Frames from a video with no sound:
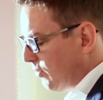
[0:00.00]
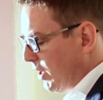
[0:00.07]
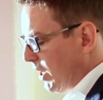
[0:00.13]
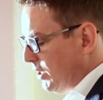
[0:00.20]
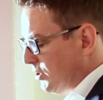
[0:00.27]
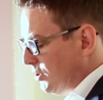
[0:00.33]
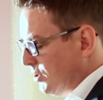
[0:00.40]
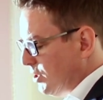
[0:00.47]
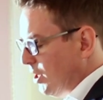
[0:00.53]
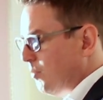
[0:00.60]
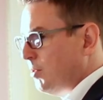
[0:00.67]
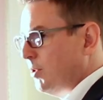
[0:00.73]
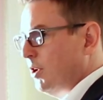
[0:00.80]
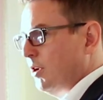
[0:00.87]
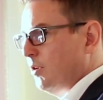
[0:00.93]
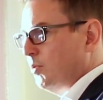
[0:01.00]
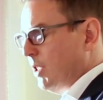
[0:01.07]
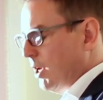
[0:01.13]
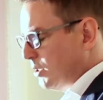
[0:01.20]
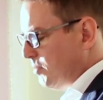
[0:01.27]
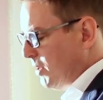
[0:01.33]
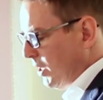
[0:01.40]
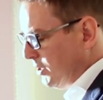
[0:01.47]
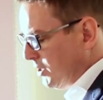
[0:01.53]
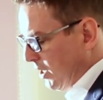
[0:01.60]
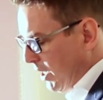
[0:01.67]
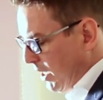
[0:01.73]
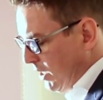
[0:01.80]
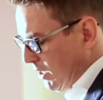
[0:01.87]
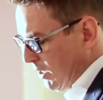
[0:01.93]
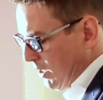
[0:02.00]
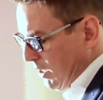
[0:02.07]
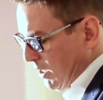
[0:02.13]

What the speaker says: relationship with Exponential-e,